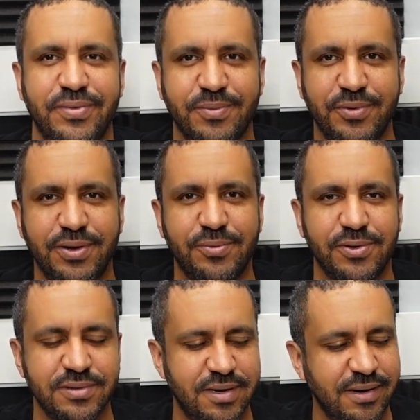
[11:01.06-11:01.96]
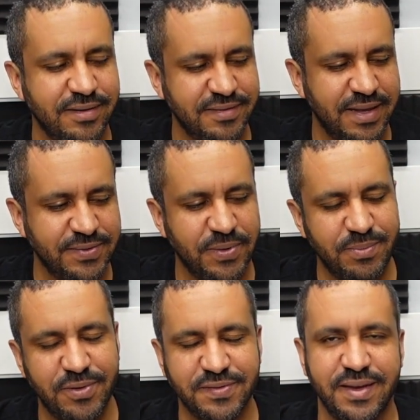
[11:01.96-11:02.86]
from real world cars? And that's what
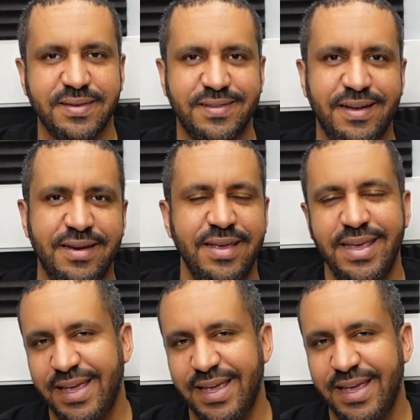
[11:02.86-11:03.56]
Moza has done.